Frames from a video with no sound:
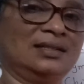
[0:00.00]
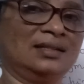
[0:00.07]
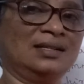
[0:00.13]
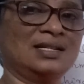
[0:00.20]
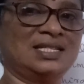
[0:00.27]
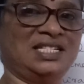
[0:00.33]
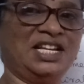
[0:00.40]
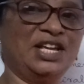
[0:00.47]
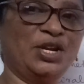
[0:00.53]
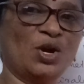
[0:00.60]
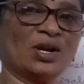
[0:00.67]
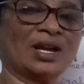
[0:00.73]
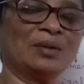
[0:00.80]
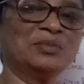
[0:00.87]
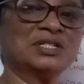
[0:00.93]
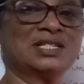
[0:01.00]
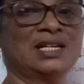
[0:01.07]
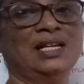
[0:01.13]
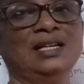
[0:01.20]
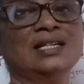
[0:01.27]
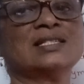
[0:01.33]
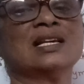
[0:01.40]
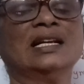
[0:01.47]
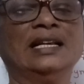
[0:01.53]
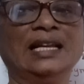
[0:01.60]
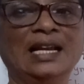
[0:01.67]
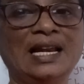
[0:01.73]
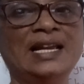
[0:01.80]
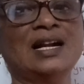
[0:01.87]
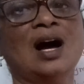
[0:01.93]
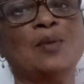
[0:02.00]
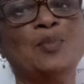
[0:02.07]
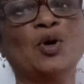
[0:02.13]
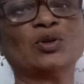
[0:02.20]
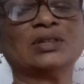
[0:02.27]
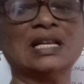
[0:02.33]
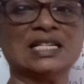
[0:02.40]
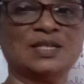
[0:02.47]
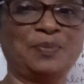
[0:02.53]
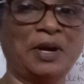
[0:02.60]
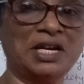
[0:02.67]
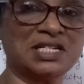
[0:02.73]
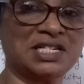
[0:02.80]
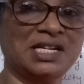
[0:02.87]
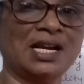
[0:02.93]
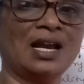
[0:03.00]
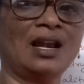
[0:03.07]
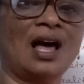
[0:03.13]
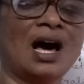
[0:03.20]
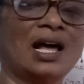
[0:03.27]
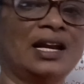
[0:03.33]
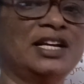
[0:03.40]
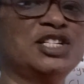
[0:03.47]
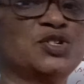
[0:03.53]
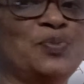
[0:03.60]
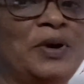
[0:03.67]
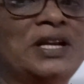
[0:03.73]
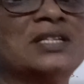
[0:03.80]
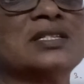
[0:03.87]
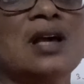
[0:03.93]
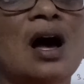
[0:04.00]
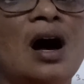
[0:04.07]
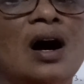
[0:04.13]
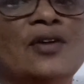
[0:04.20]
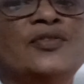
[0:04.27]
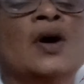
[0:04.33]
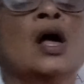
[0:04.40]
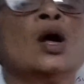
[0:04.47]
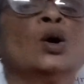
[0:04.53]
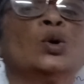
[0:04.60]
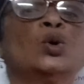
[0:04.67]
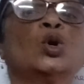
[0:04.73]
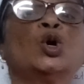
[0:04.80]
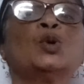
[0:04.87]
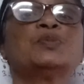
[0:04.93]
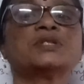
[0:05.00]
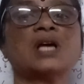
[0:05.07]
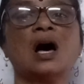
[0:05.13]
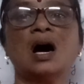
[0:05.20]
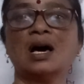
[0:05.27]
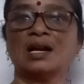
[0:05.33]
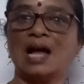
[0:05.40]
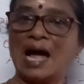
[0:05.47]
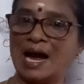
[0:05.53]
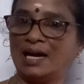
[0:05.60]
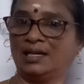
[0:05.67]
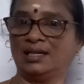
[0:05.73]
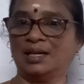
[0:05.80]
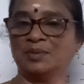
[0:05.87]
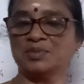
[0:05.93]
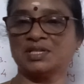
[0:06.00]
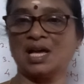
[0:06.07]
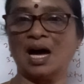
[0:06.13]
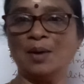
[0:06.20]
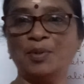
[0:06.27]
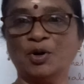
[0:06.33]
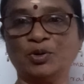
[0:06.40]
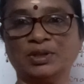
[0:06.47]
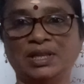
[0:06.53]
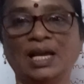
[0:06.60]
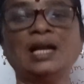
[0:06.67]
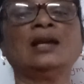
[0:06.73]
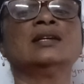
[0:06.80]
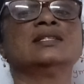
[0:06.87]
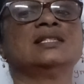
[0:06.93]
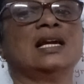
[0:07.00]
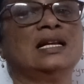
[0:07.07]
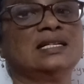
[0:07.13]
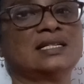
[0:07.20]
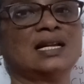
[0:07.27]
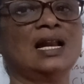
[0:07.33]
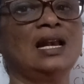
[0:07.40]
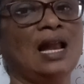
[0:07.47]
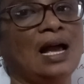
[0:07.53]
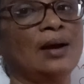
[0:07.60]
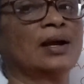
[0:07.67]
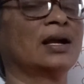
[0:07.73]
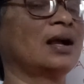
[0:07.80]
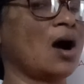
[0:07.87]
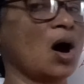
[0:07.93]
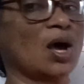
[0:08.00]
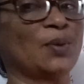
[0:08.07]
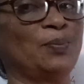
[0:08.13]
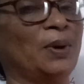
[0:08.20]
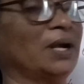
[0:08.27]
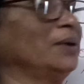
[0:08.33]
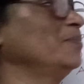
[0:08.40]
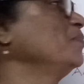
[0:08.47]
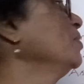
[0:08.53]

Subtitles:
Stereochemistry is dealing about the spatial arrangements of groups or atoms about the central carbon.